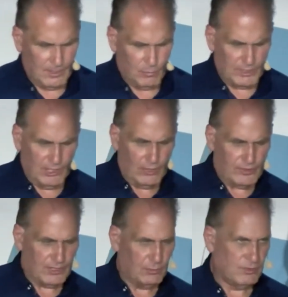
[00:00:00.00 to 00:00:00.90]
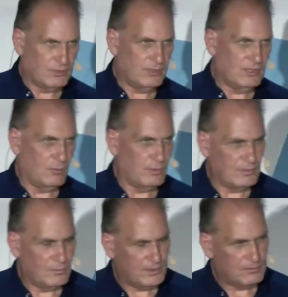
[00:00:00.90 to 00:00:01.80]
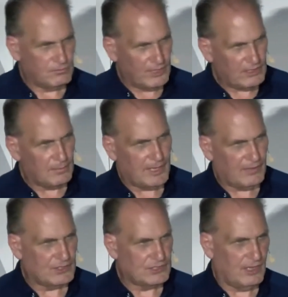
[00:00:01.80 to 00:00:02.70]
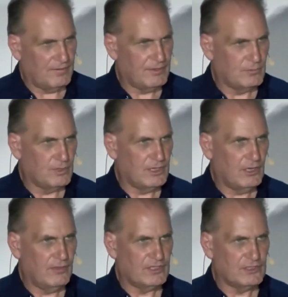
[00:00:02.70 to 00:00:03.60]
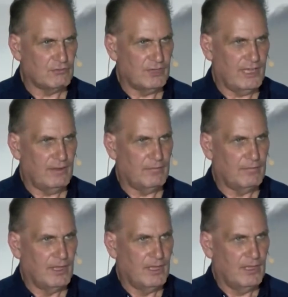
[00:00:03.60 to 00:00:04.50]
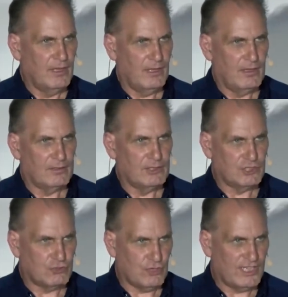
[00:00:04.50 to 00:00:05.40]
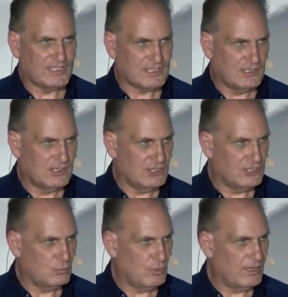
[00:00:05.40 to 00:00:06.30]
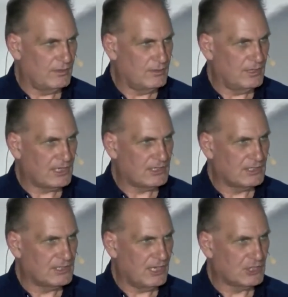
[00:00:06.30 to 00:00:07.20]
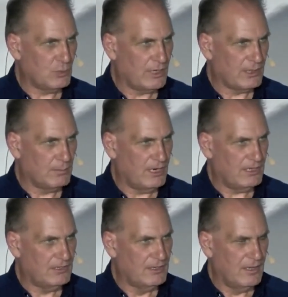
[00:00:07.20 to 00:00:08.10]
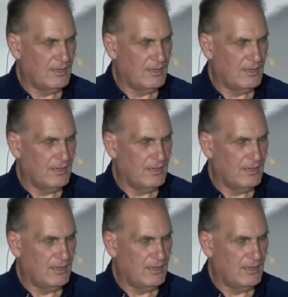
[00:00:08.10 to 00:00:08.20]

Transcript: And we know that he was, you know, we read about this stuff, and we know there's a rare stress condition where you actually start sweating blood.